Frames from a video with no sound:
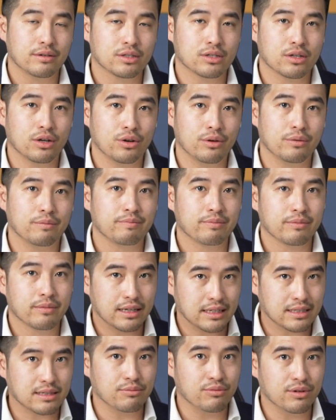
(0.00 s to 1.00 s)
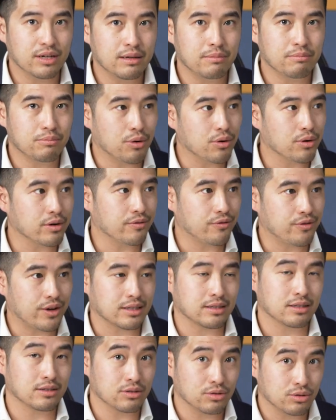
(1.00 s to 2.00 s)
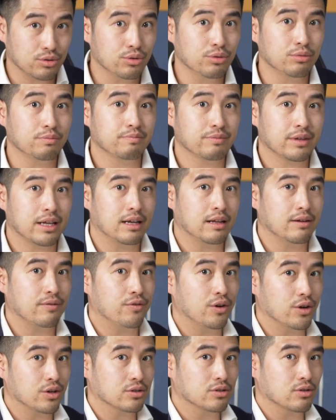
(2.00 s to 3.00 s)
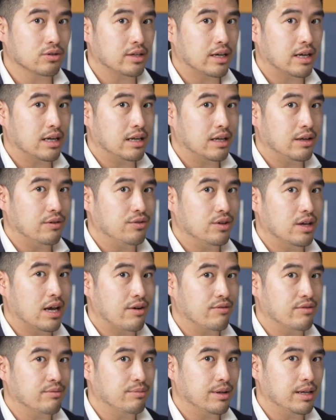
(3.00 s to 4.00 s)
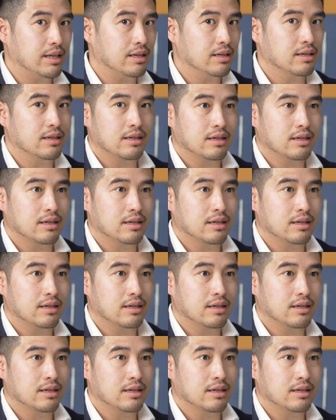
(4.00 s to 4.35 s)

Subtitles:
So it's a really important factor to do, and focus on that if you haven't been.